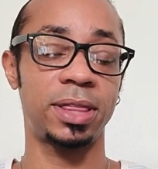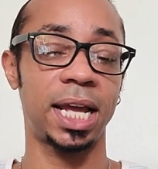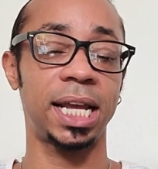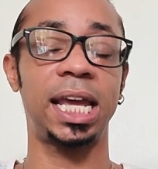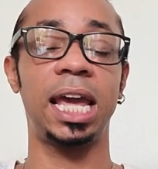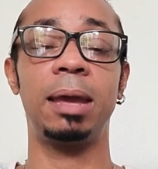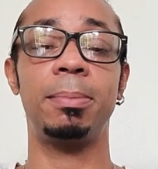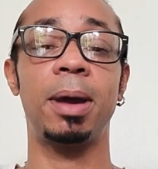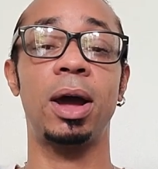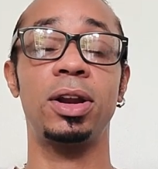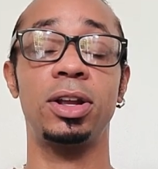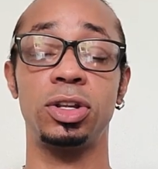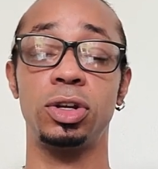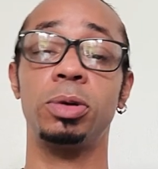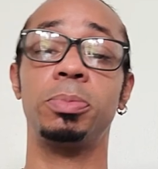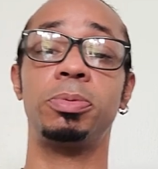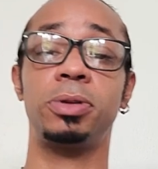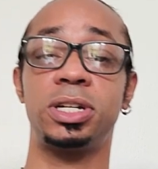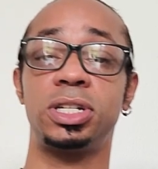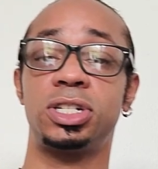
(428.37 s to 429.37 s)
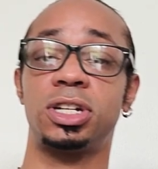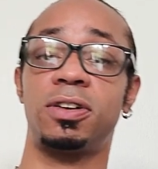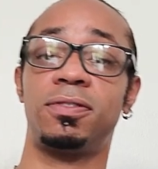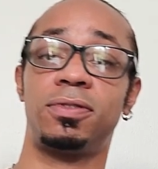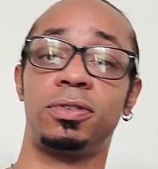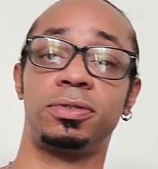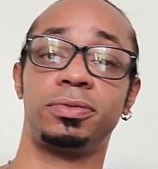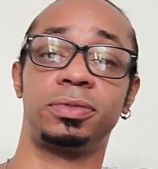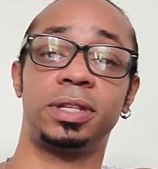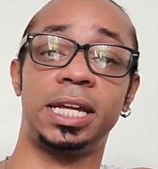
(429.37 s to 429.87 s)
that came out in your
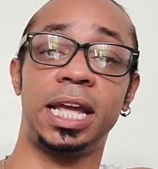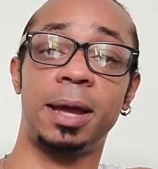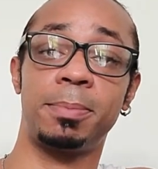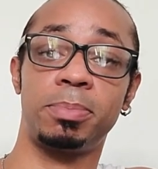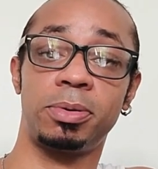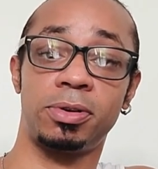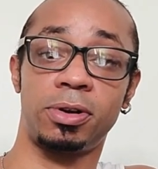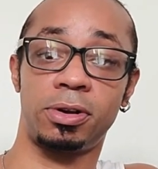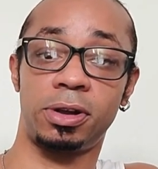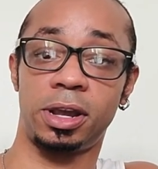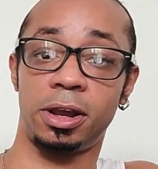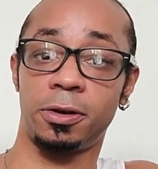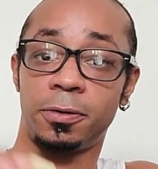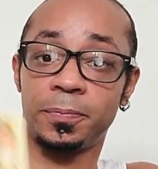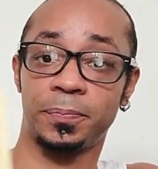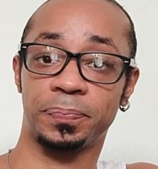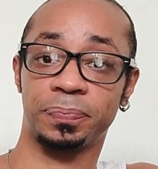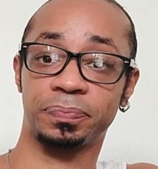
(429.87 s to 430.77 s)
pre-shuffle the emperor here